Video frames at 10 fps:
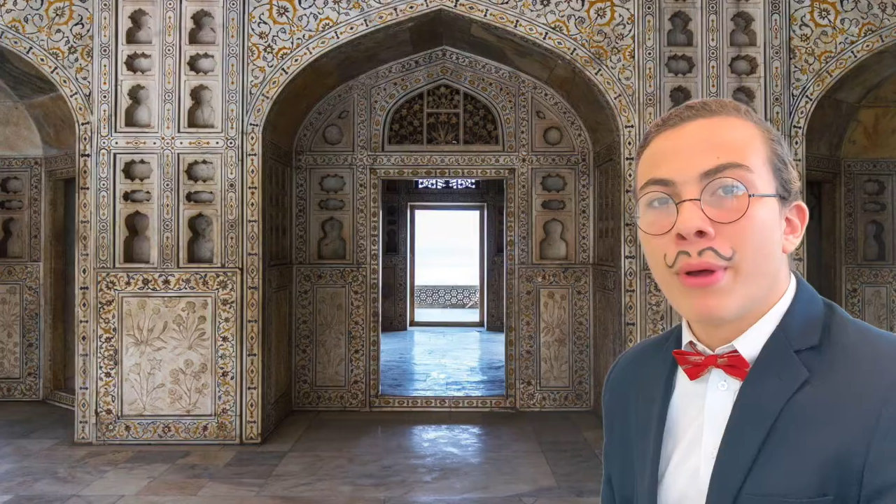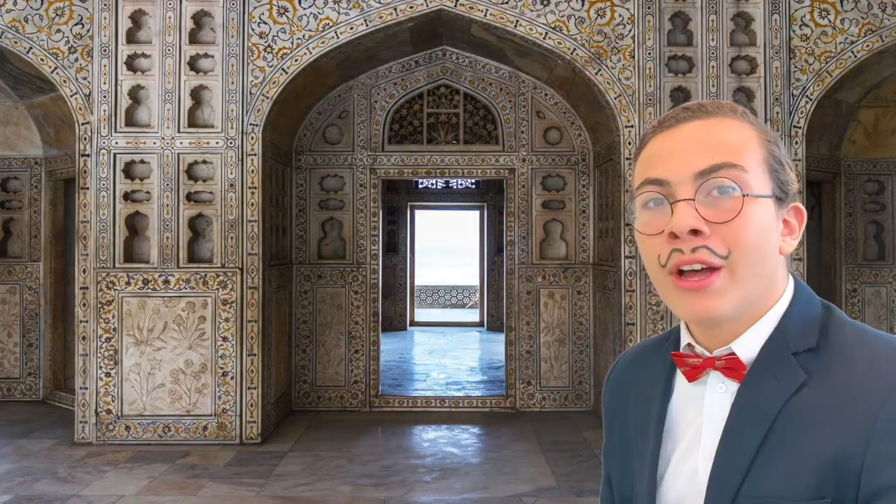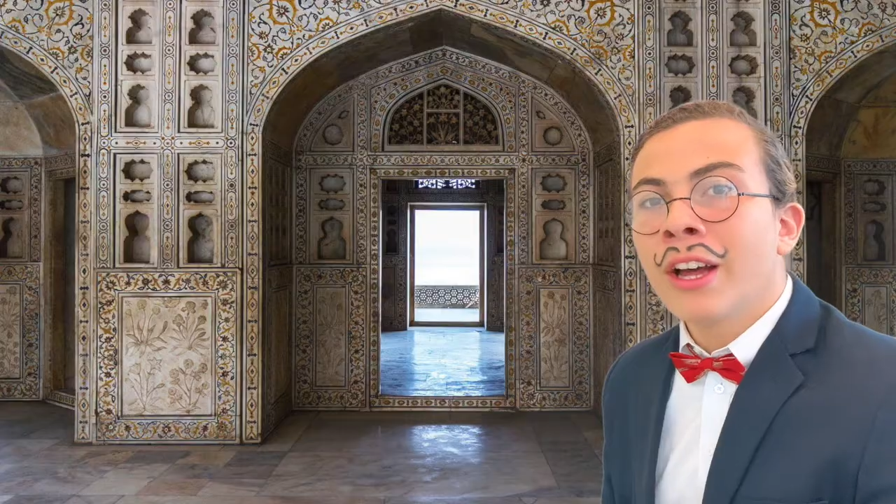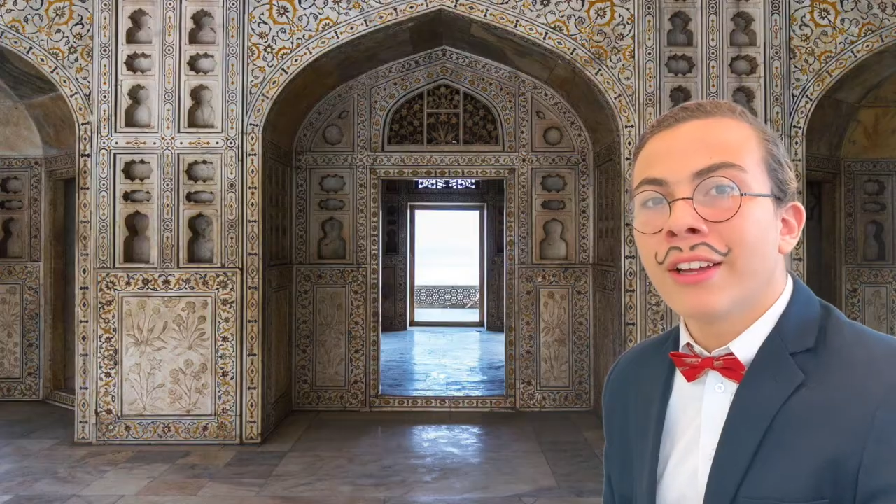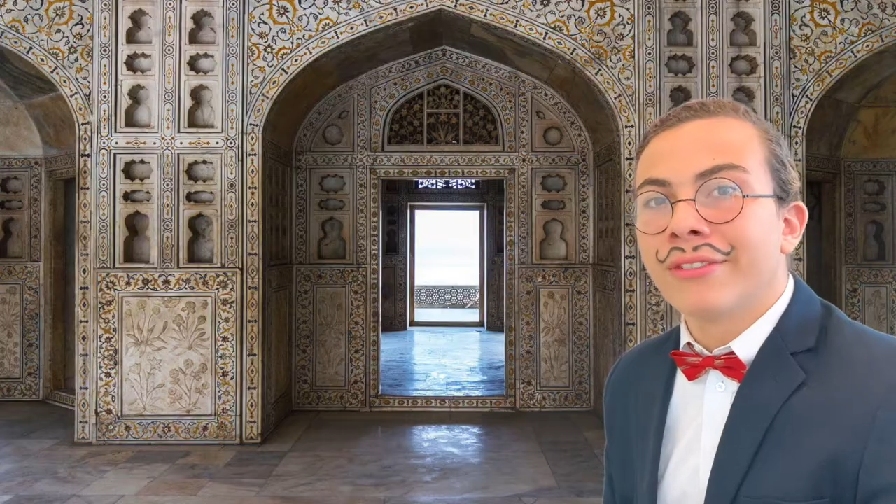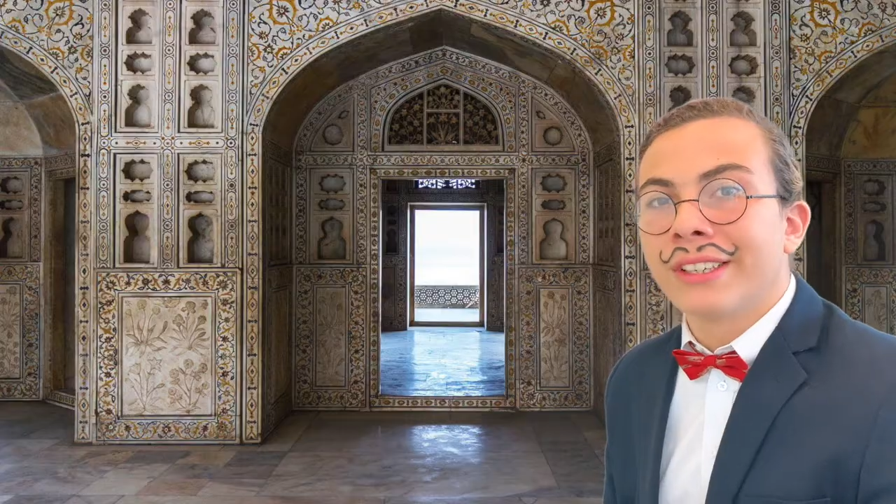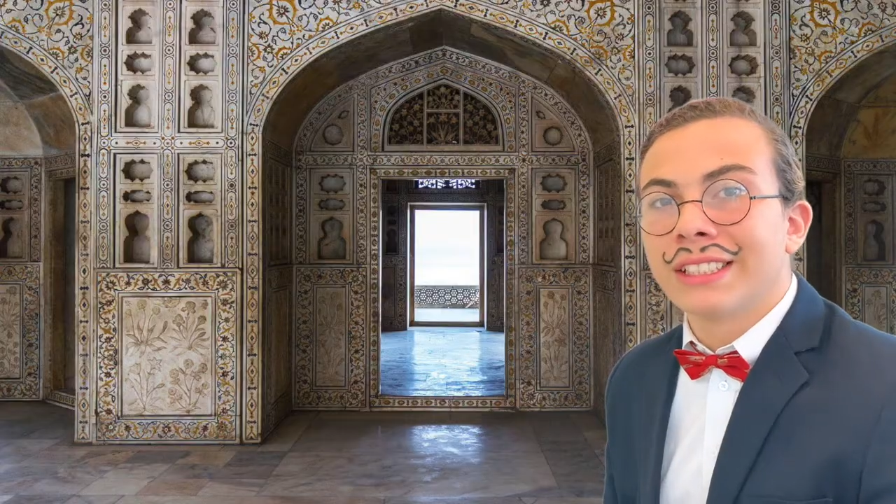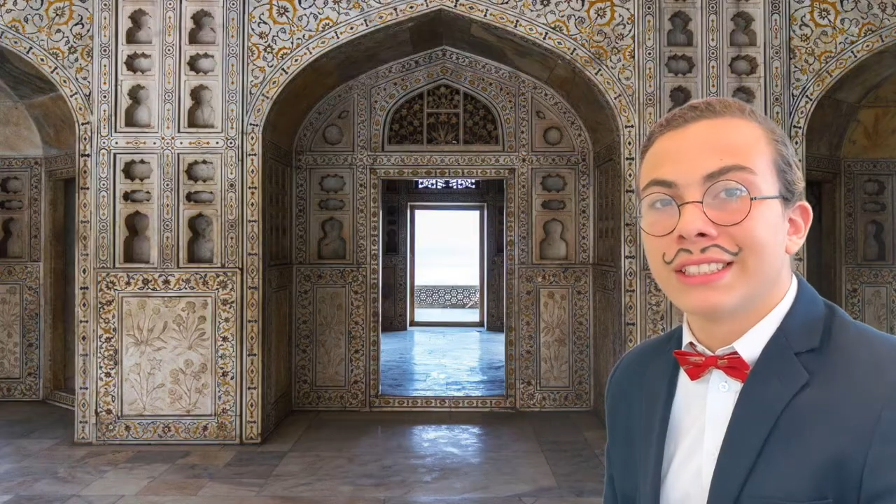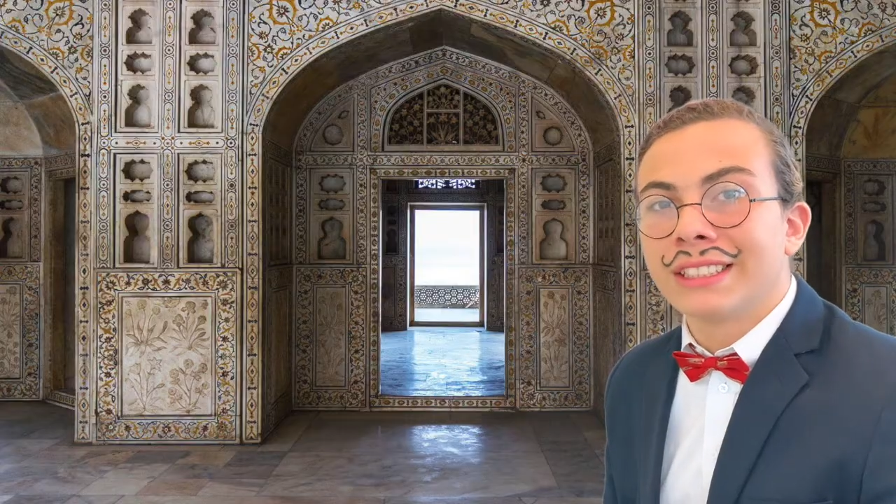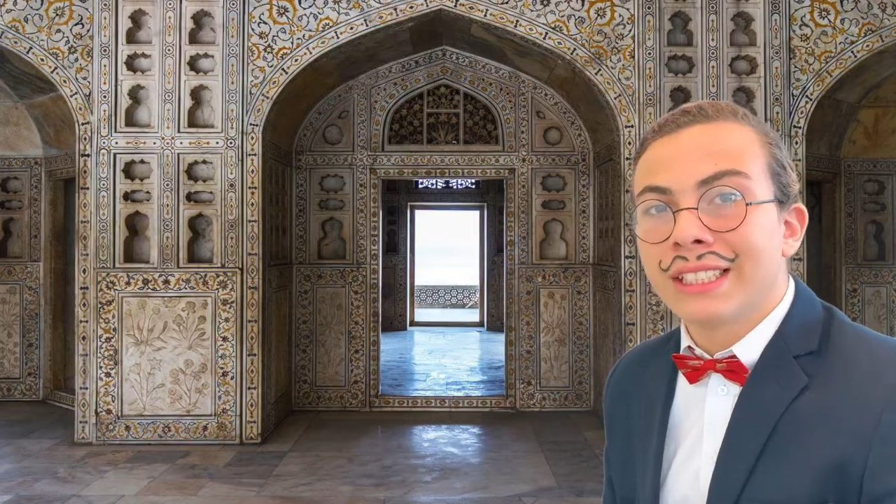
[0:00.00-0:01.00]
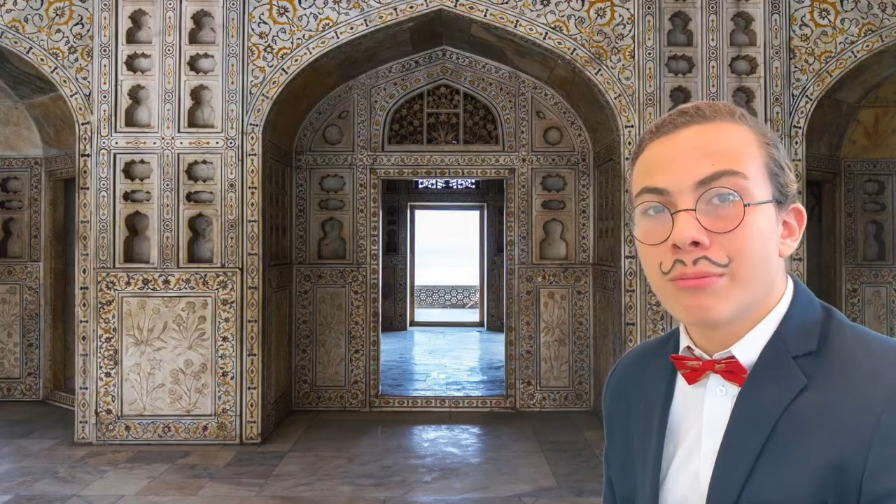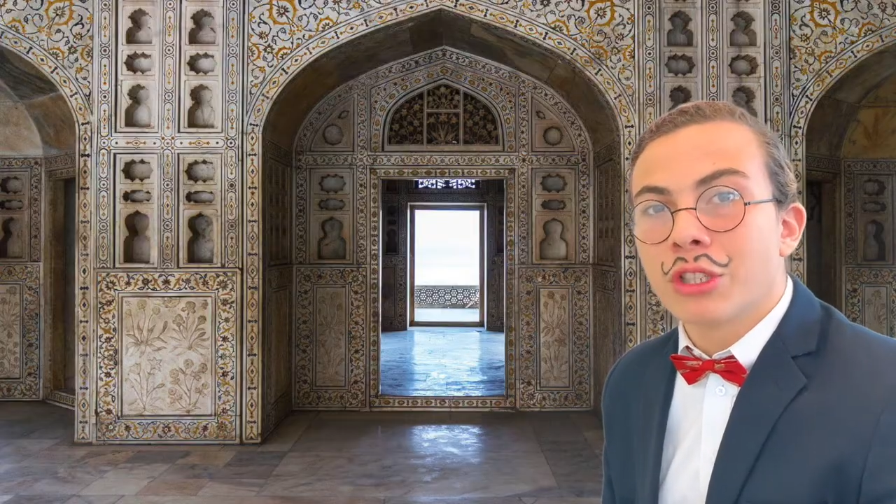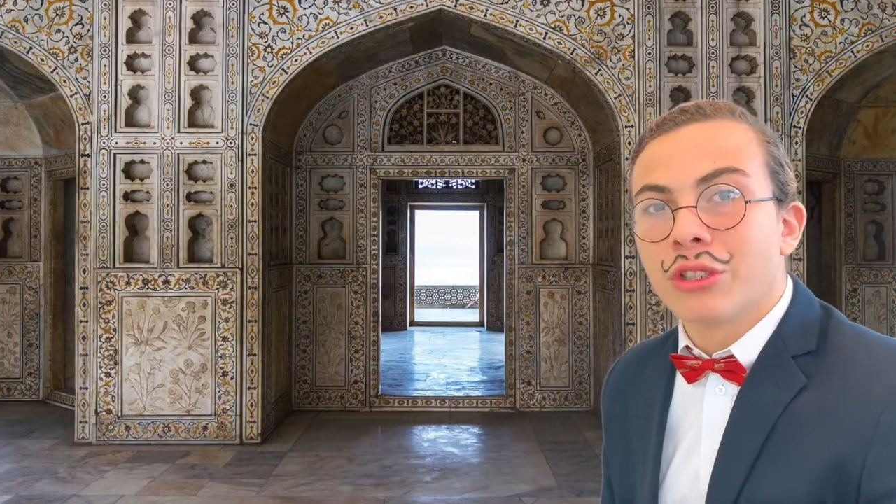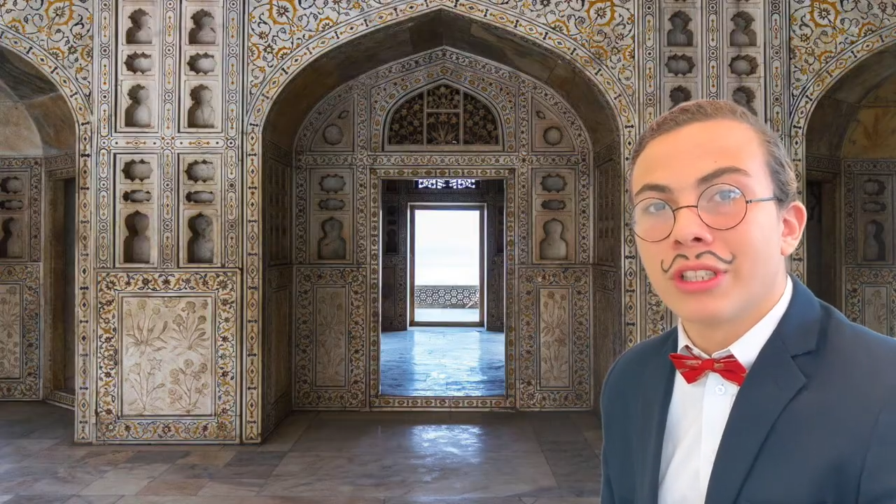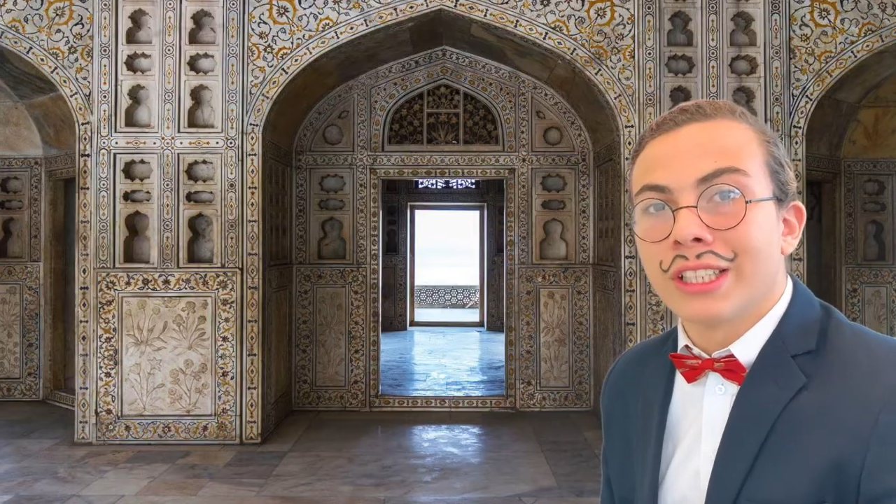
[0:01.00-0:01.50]
perfect
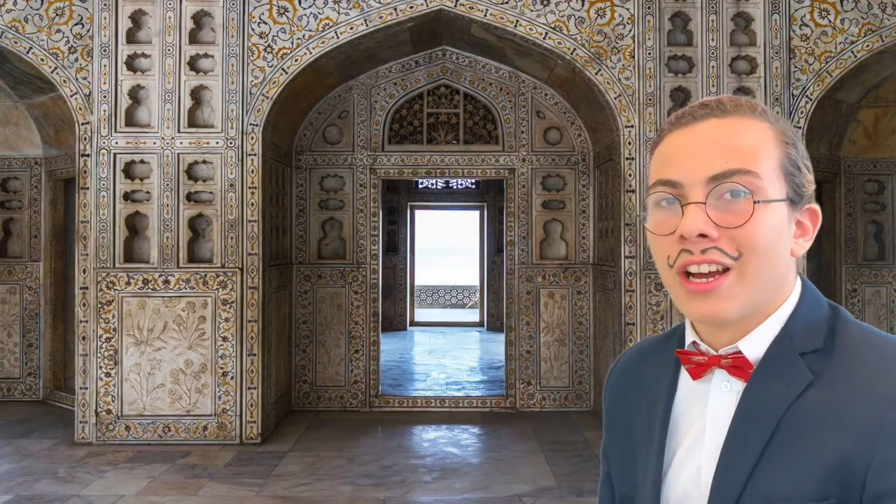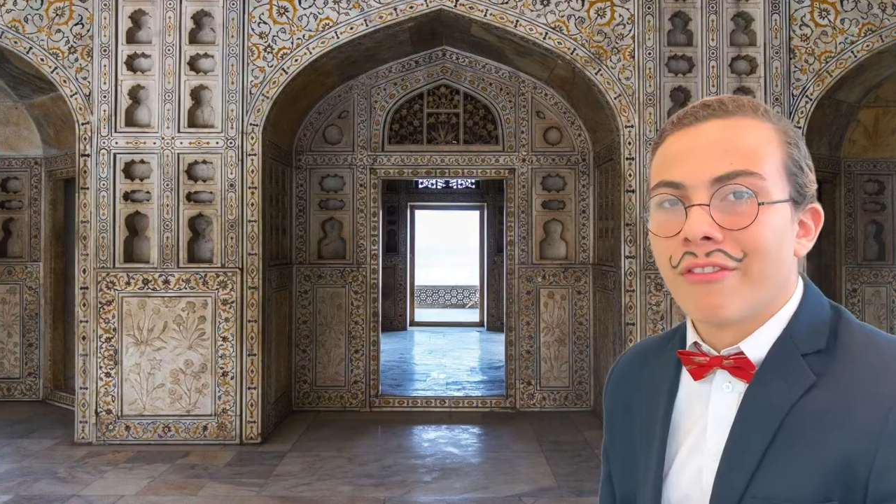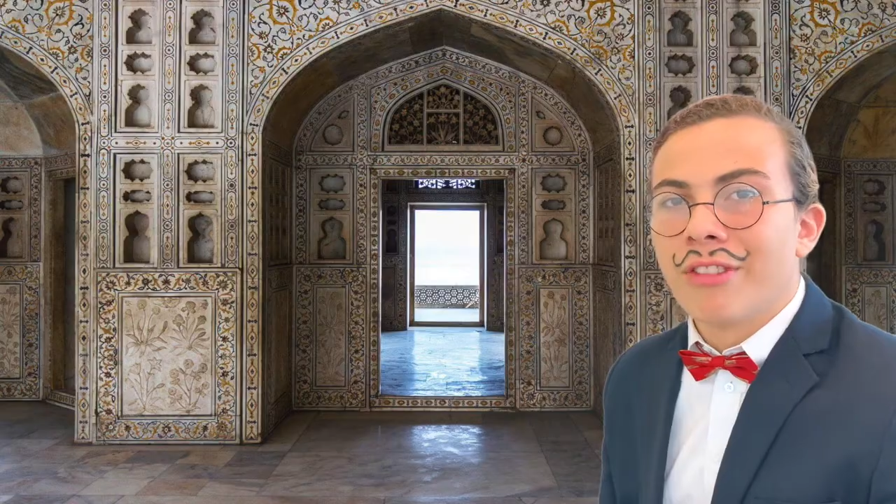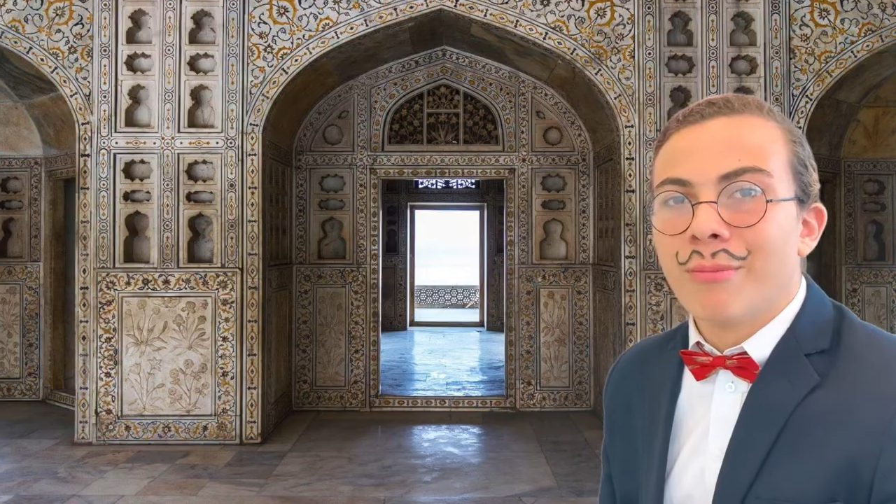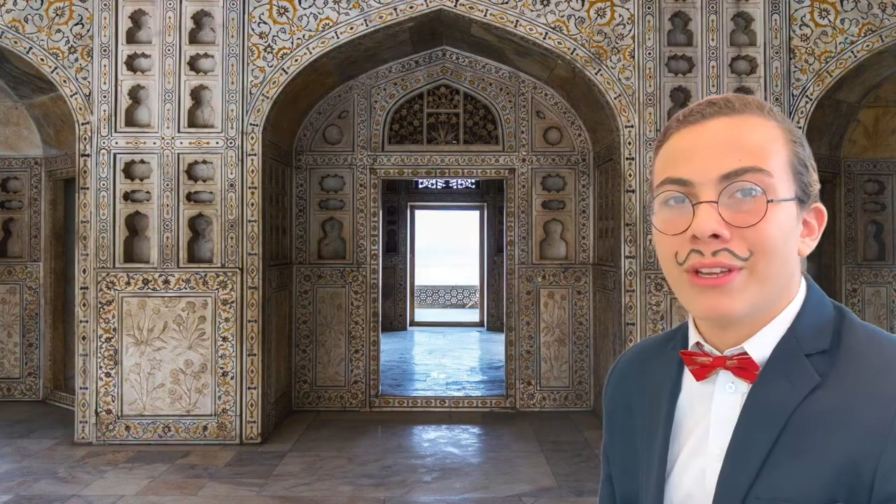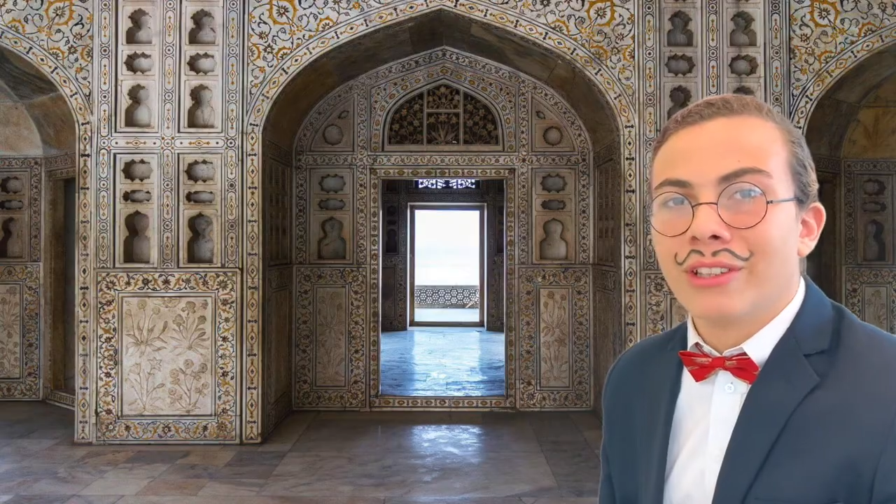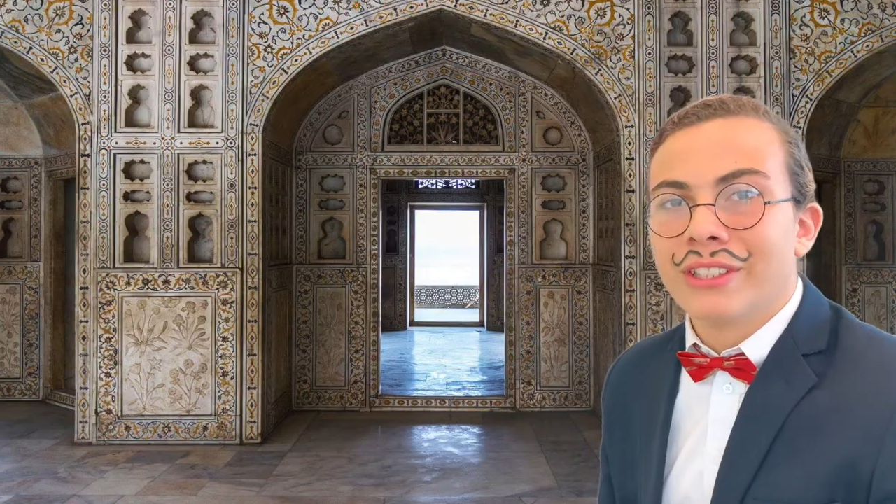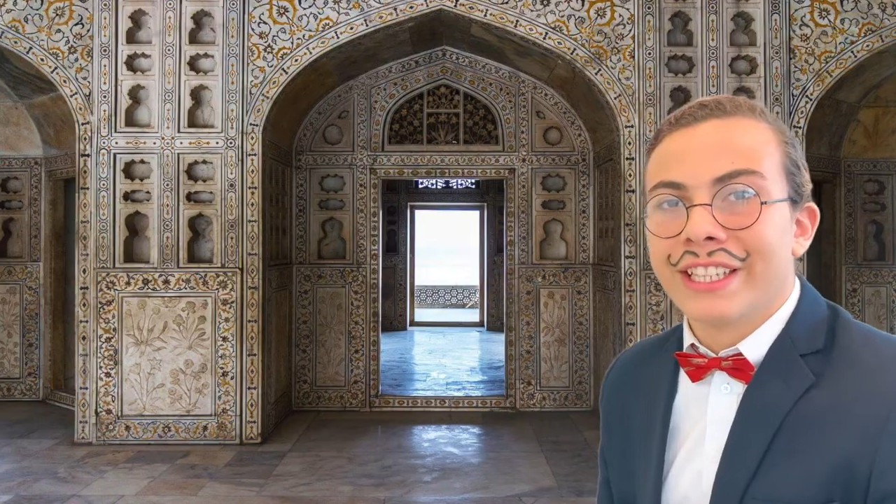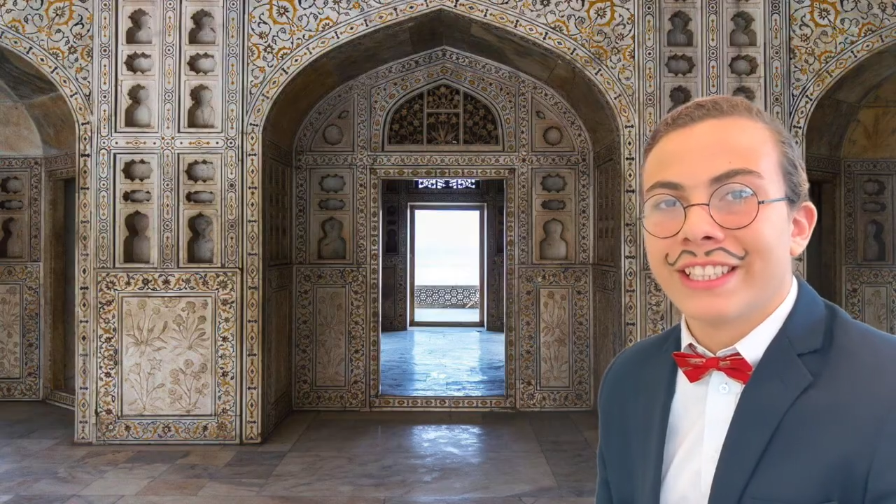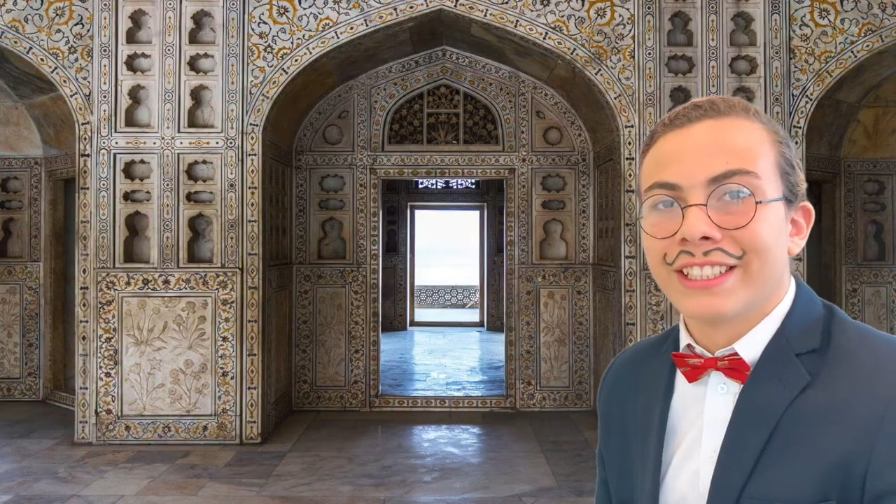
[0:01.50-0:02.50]
symmetry of the building.